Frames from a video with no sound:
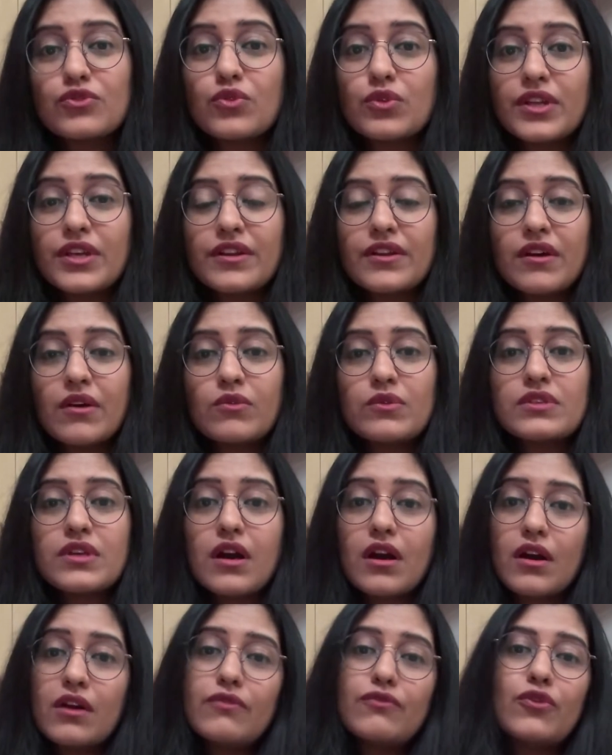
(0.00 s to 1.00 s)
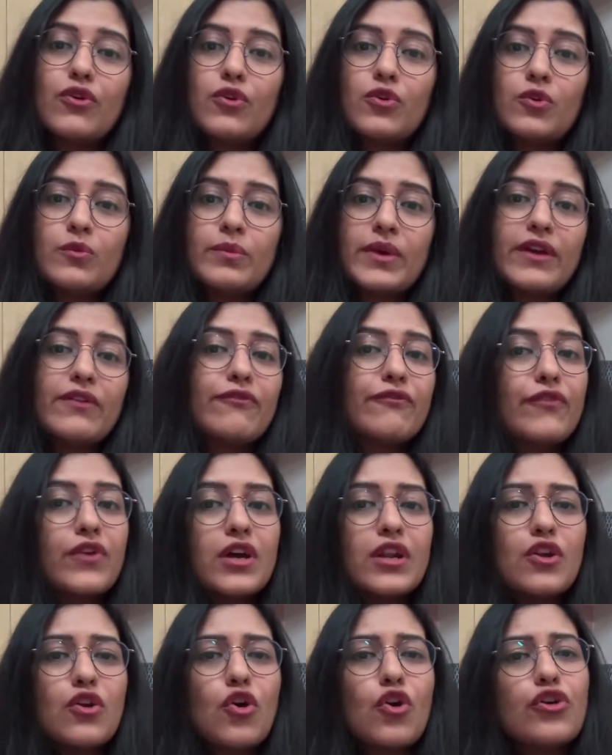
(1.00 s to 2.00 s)
coding rounds are followed by
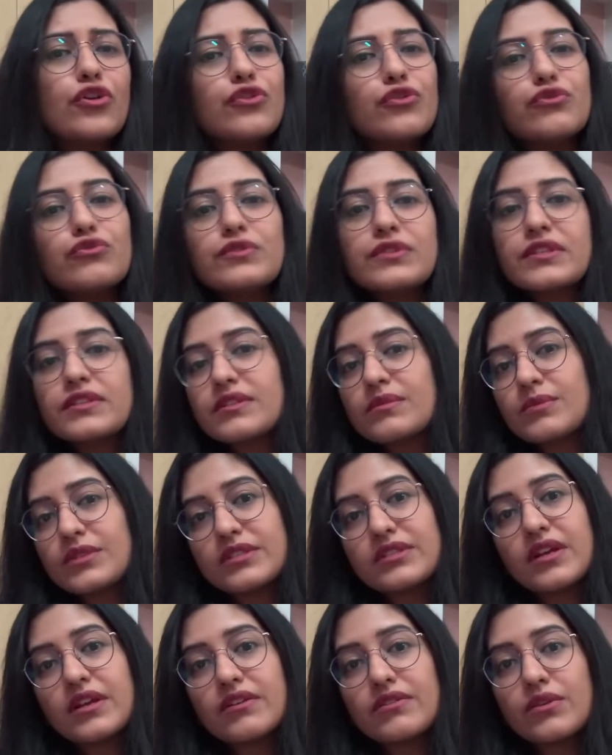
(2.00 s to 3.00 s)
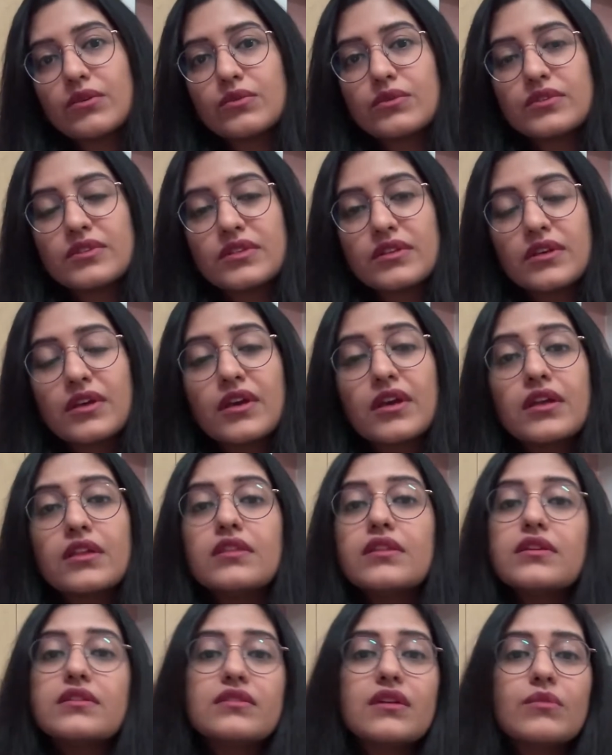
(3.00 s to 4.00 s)
one or two system design rounds.
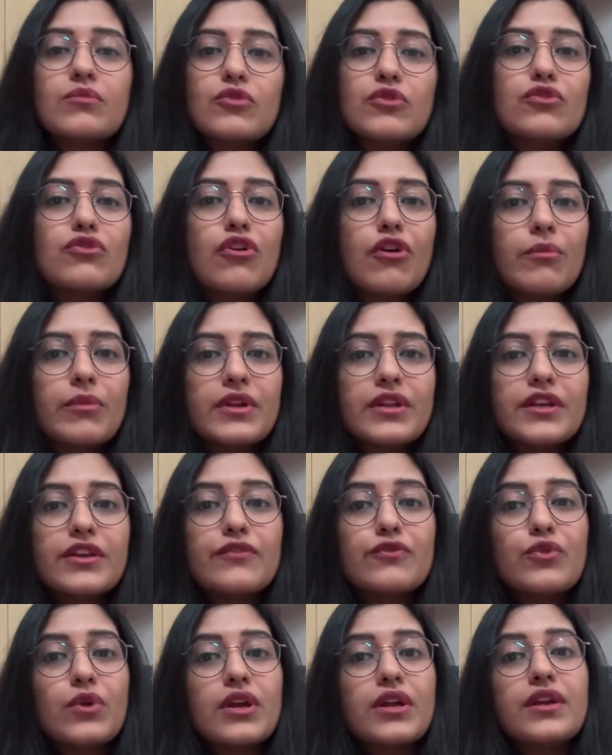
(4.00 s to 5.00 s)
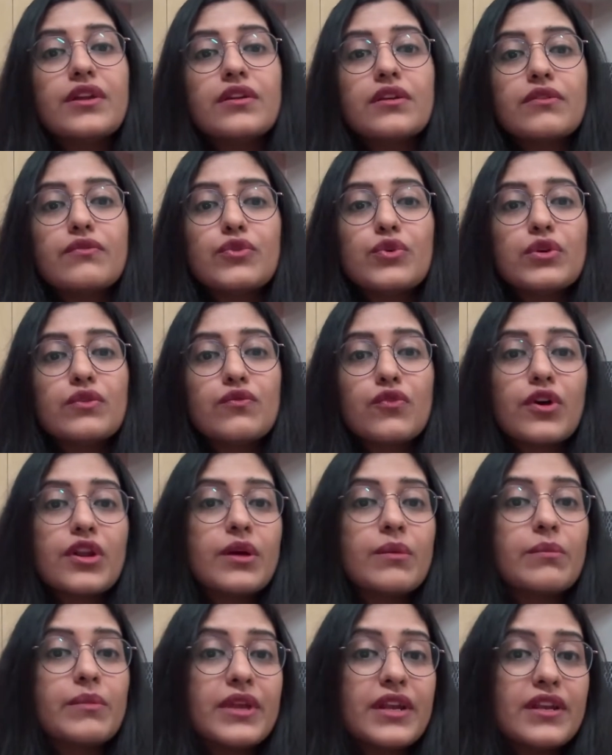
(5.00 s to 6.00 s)
These are more common if you are interviewing for a
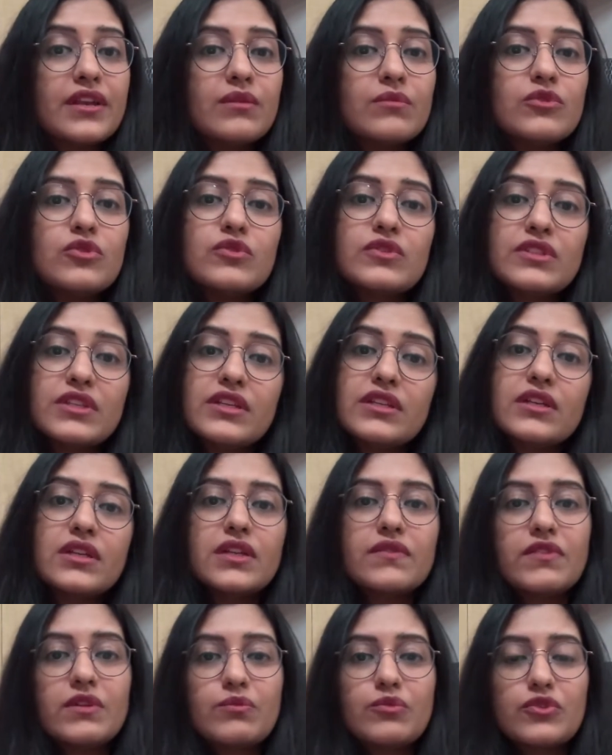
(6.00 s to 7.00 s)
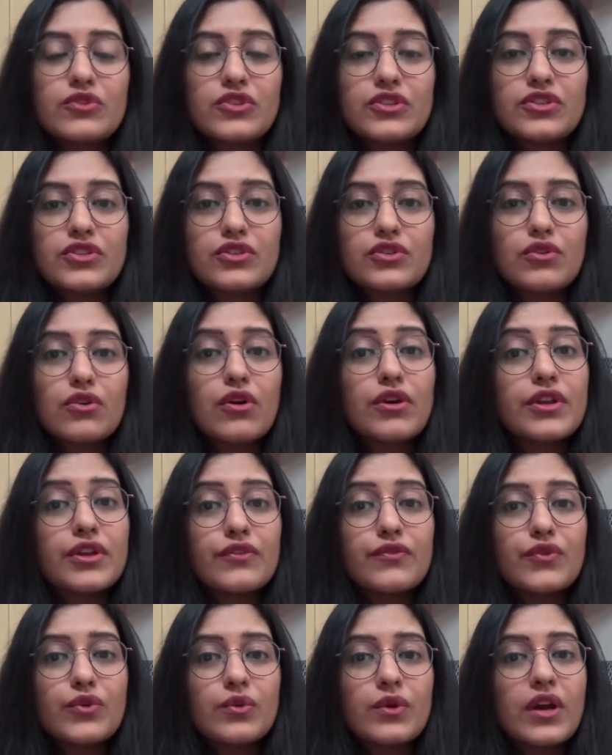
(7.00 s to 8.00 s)
medium to senior level position or
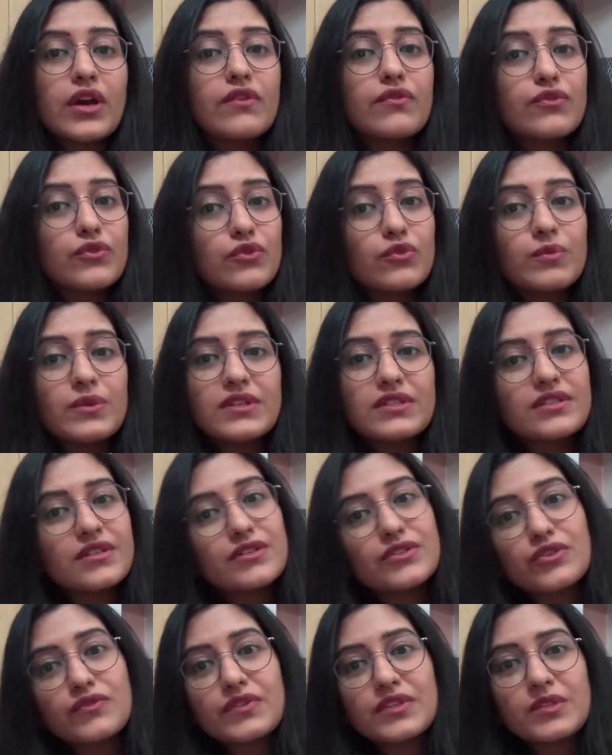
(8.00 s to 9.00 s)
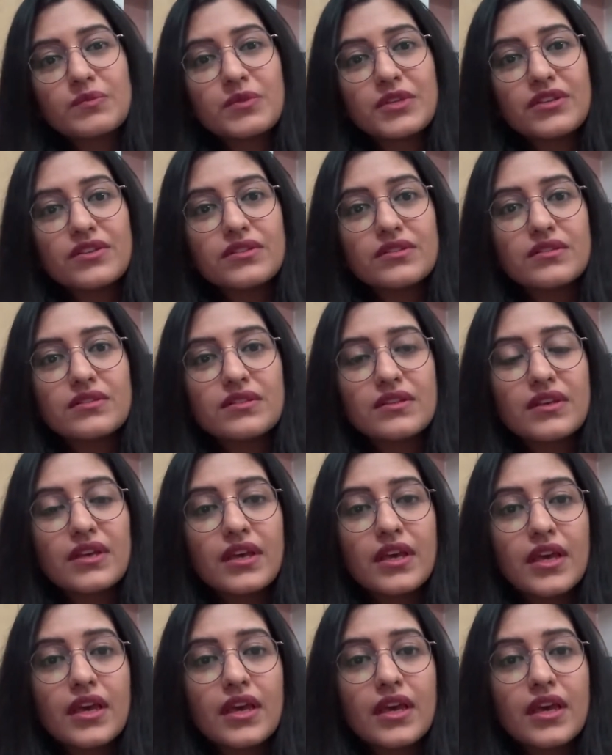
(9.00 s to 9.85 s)
if you have 2+ years of experience.